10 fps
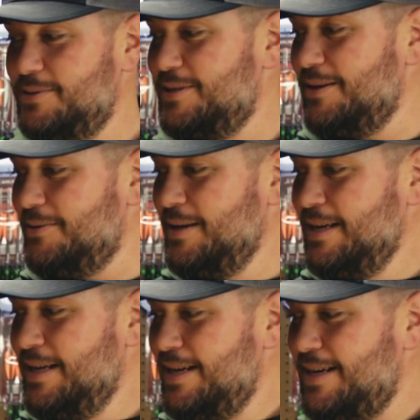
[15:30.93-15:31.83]
So
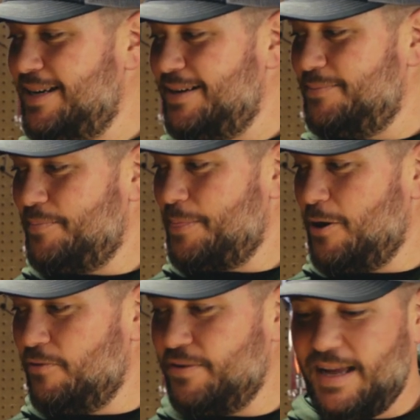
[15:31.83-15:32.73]

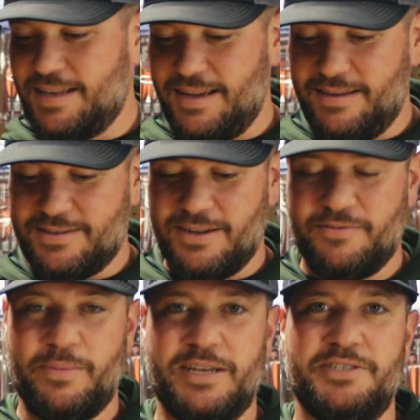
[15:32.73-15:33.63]
hopefully that is good
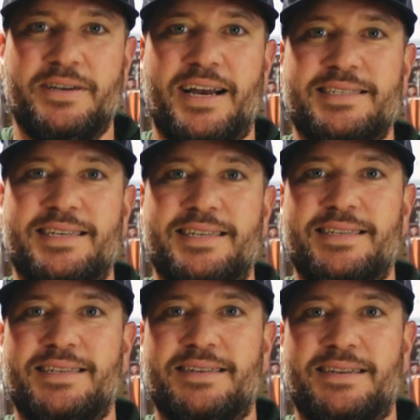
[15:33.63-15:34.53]
information you guys
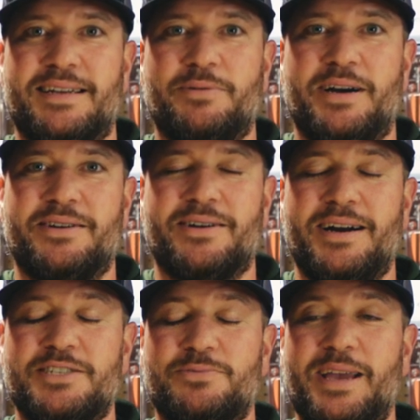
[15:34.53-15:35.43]
can apply to your
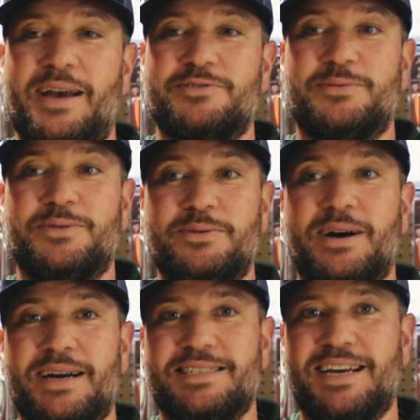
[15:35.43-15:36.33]
hunts. We have some new
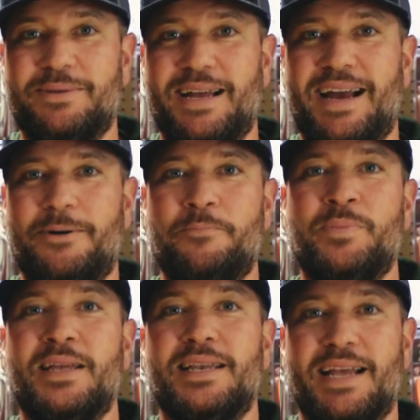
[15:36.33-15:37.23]
hunts coming out
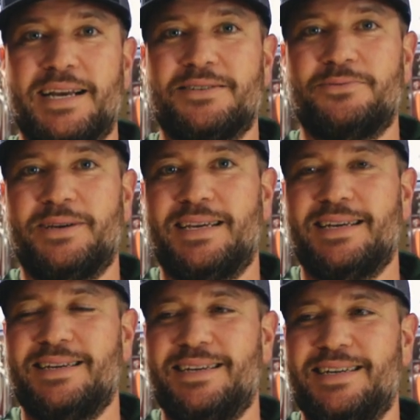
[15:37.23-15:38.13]
next week.
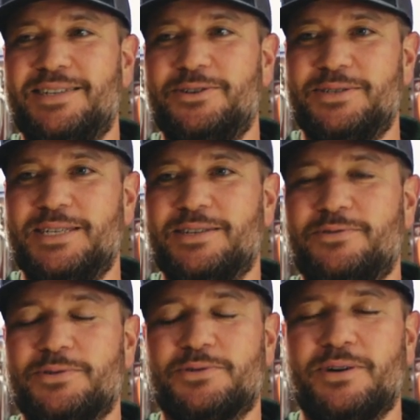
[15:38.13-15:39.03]
New season of
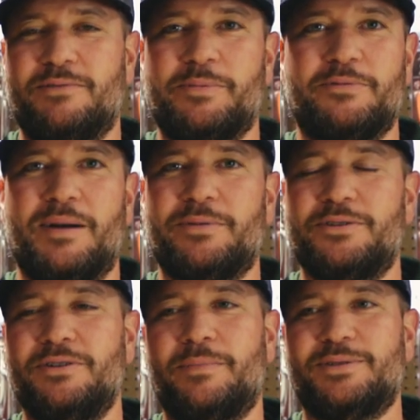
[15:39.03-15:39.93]
Full Strut. We'll be dropping
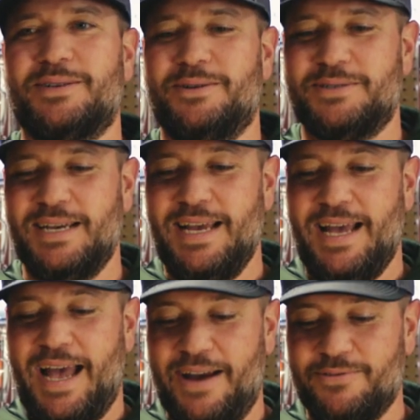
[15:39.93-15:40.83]
new episodes
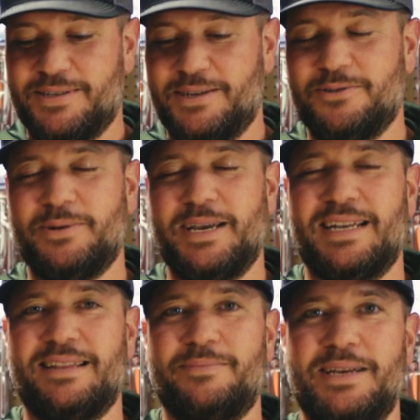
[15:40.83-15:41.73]
every single week.
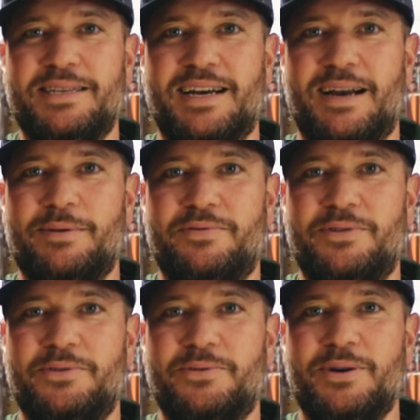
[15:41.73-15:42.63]
And in the meantime, if
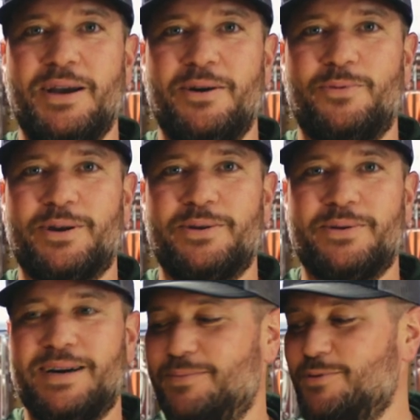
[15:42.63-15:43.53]
you want
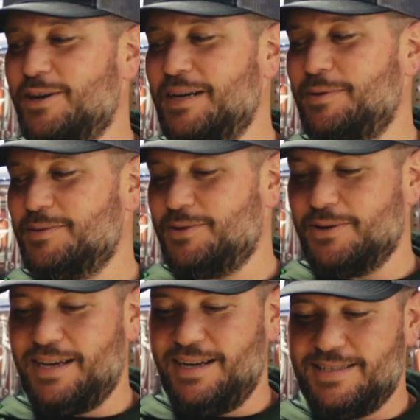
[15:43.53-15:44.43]
to brush up on some
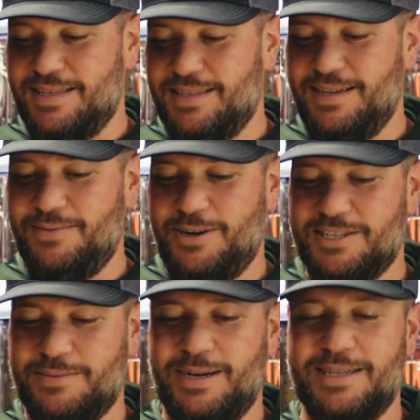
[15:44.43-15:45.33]
turkey hunts and
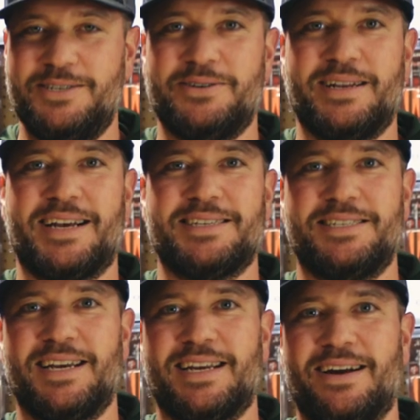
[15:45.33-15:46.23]
watch some hunts, you can actually
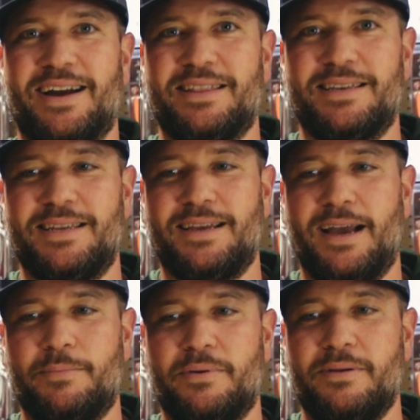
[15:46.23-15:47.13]
check out how the
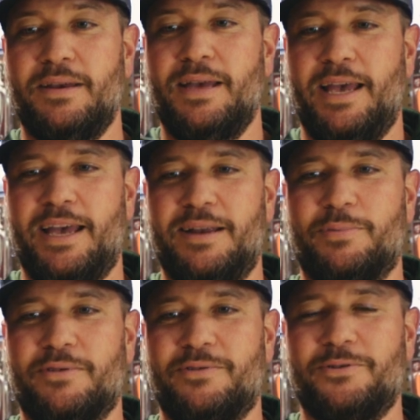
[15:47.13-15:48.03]
decap head
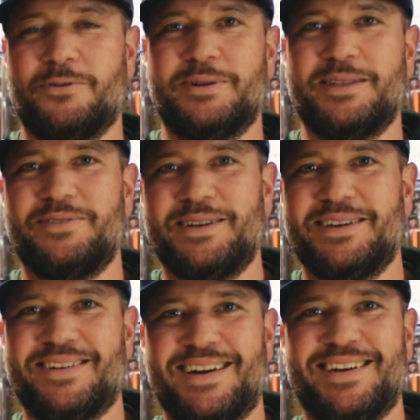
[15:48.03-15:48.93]
performed in the
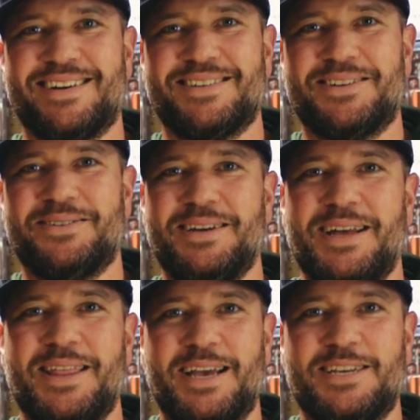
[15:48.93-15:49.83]
video right here. So
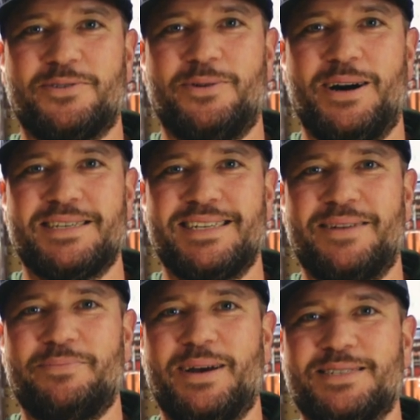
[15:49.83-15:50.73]
thanks for watching,
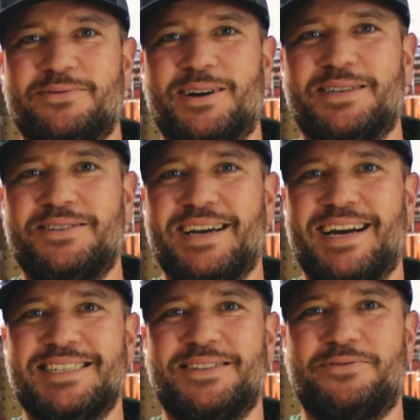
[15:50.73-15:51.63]
and best of luck to you
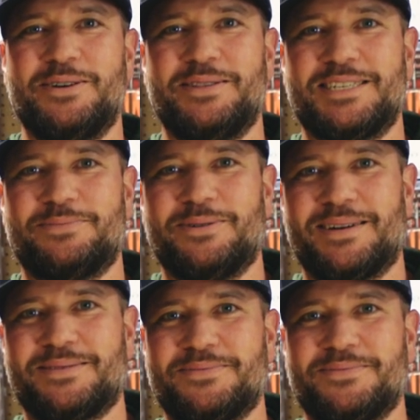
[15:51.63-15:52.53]
guys in the field this spring.